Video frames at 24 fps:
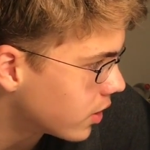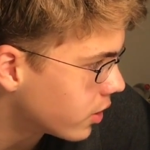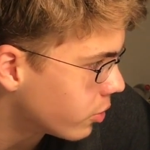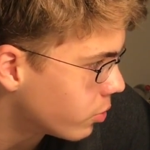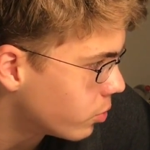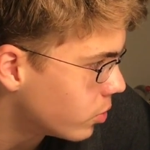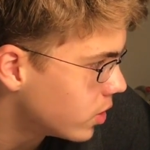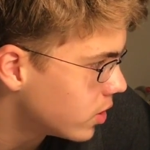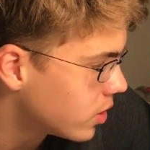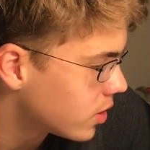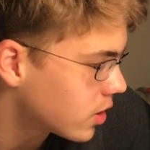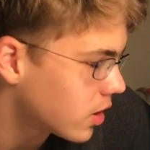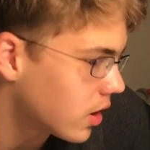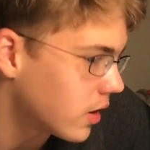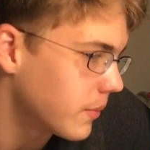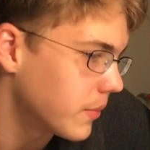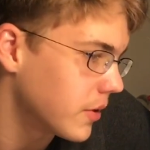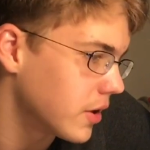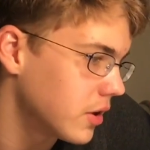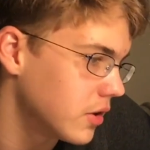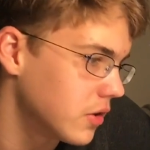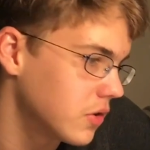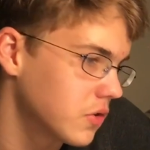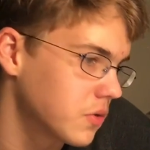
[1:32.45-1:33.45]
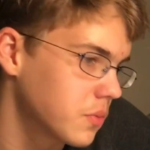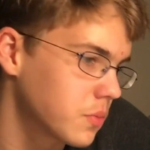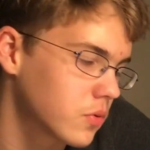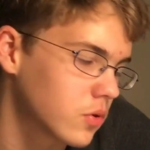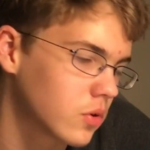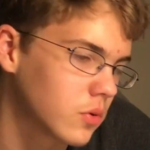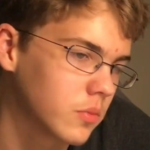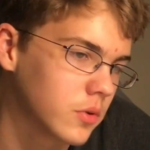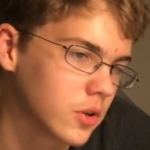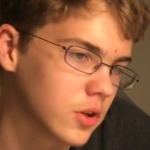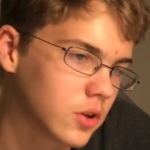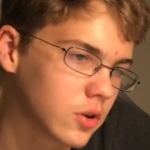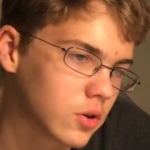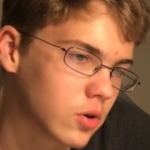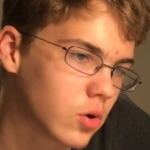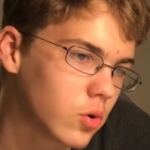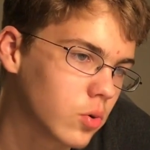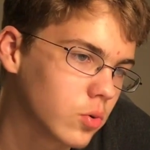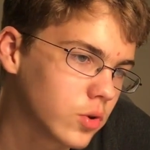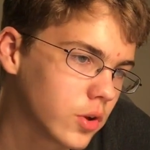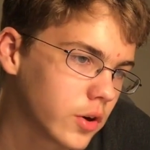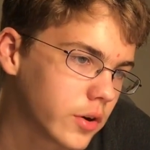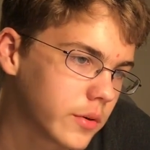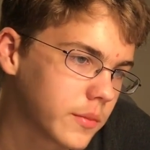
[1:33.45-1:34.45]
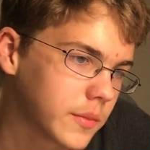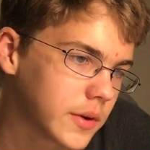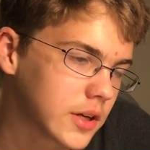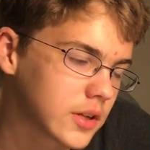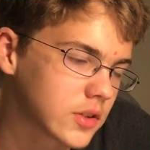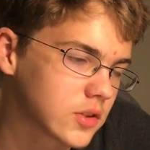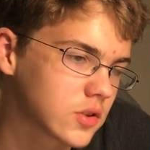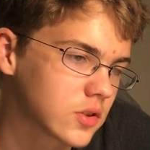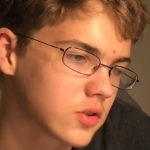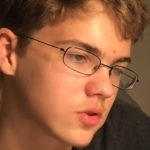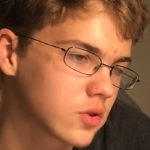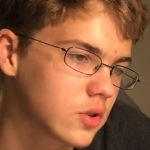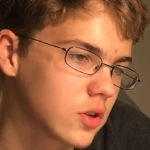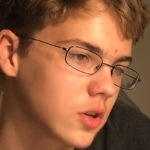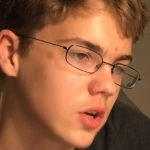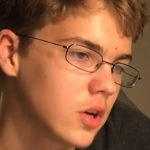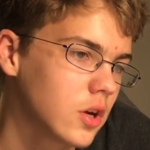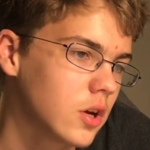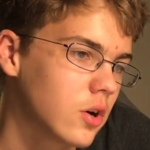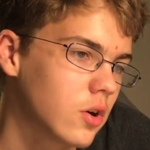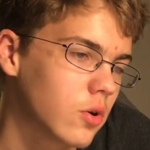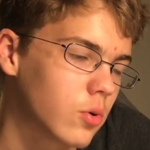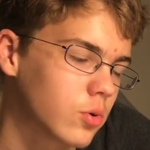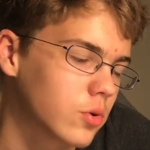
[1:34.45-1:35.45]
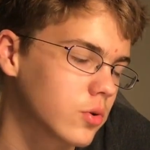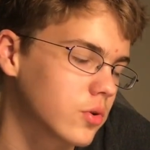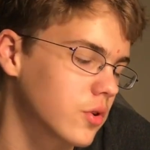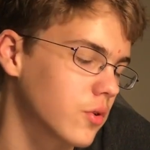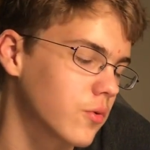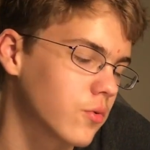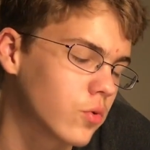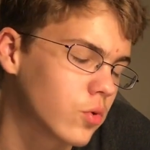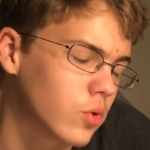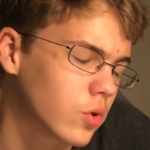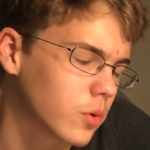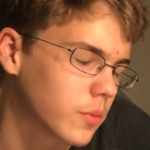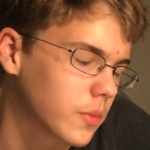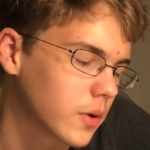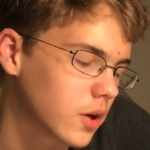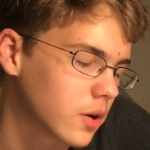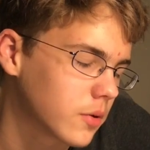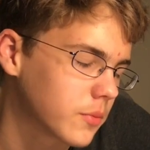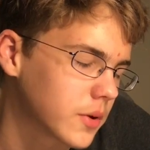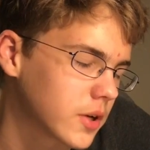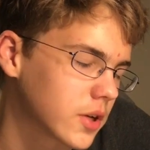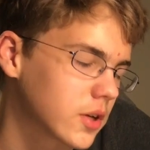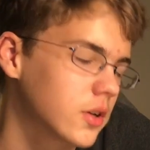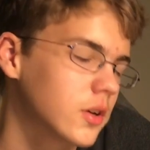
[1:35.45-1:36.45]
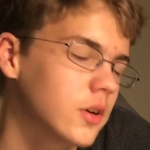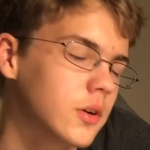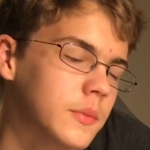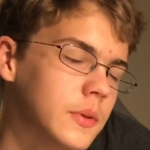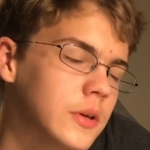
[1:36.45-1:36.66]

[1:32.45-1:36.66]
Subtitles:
the wind coming is probably the cold air masses or the warm air mass.